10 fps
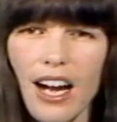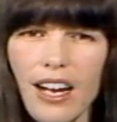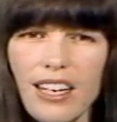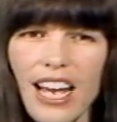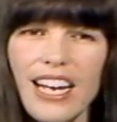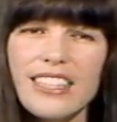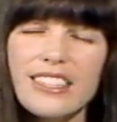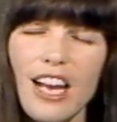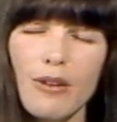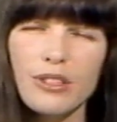Uh, like I
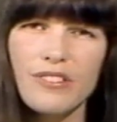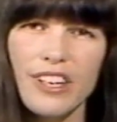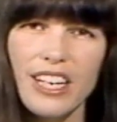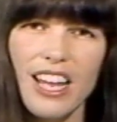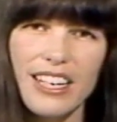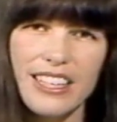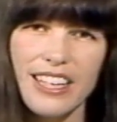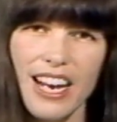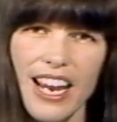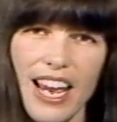say, I was very lucky
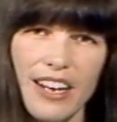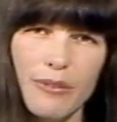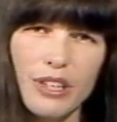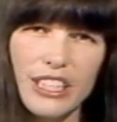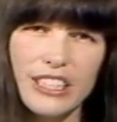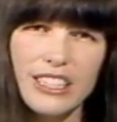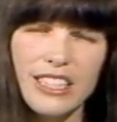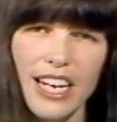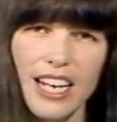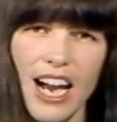that I had a really good
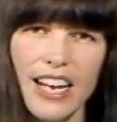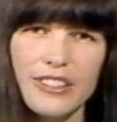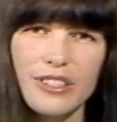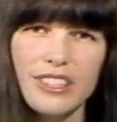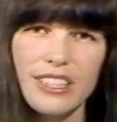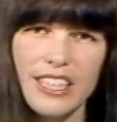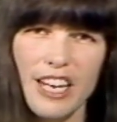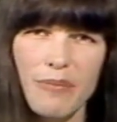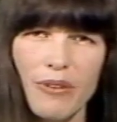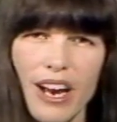psychiatrist that
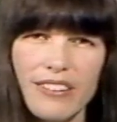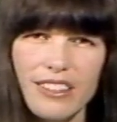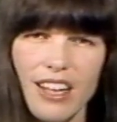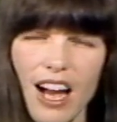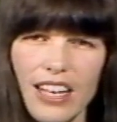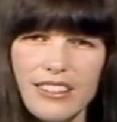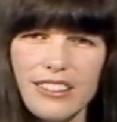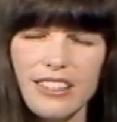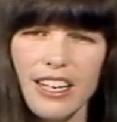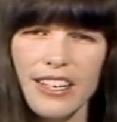came around a lot,
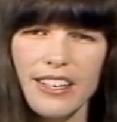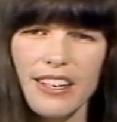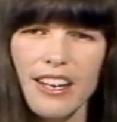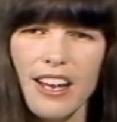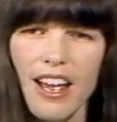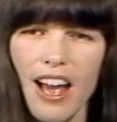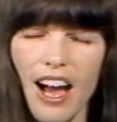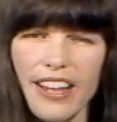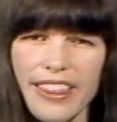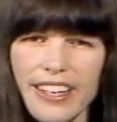and
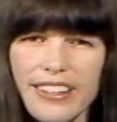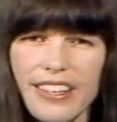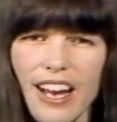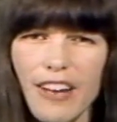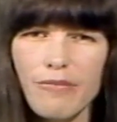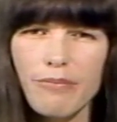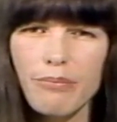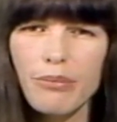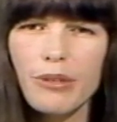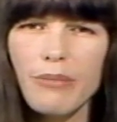I think that I've
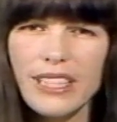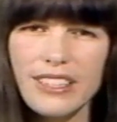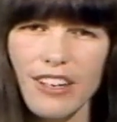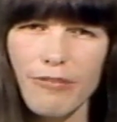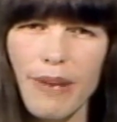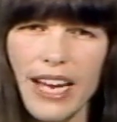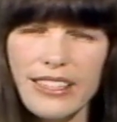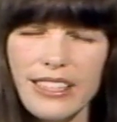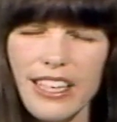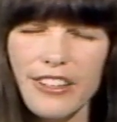put myself
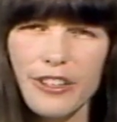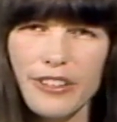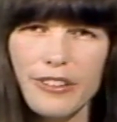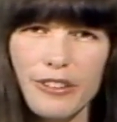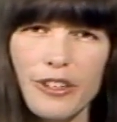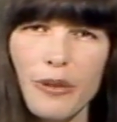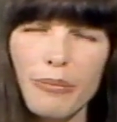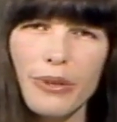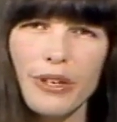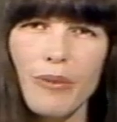back together, you know,
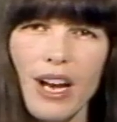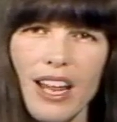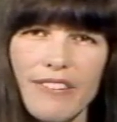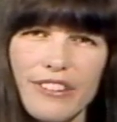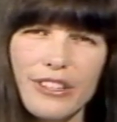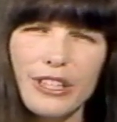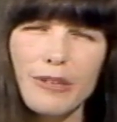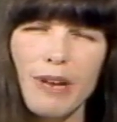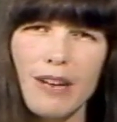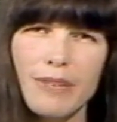pretty well. I feel
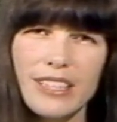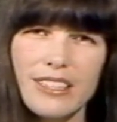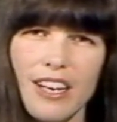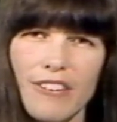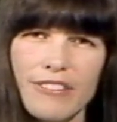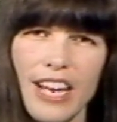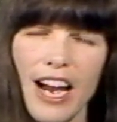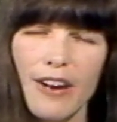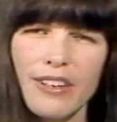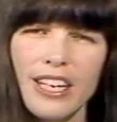good about myself
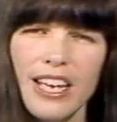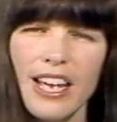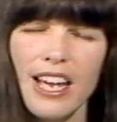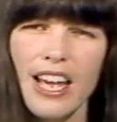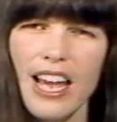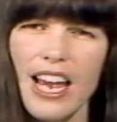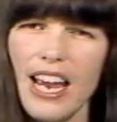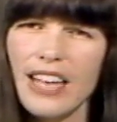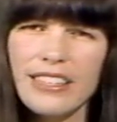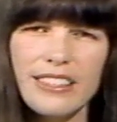now,
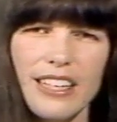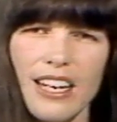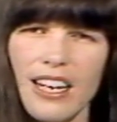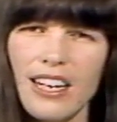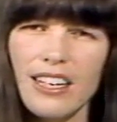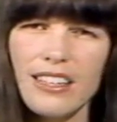and uh,